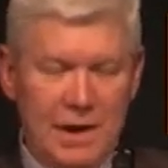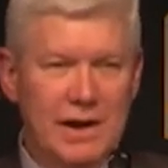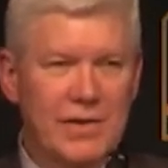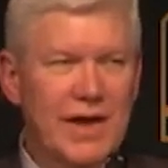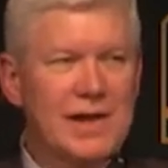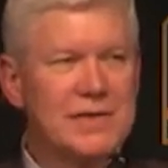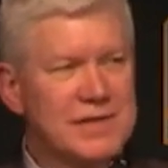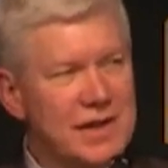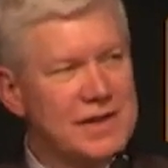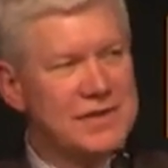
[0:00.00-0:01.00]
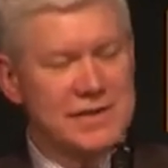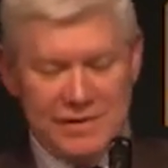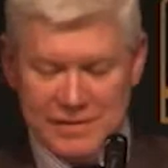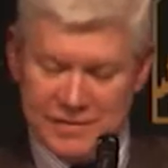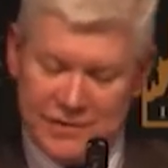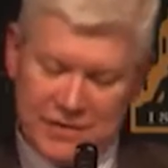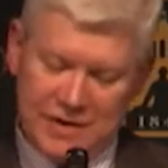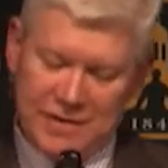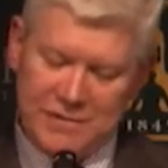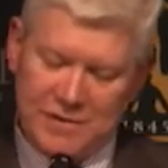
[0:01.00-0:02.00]
Now, that idea that it's for the
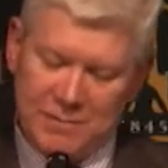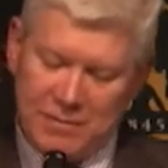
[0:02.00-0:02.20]
sake of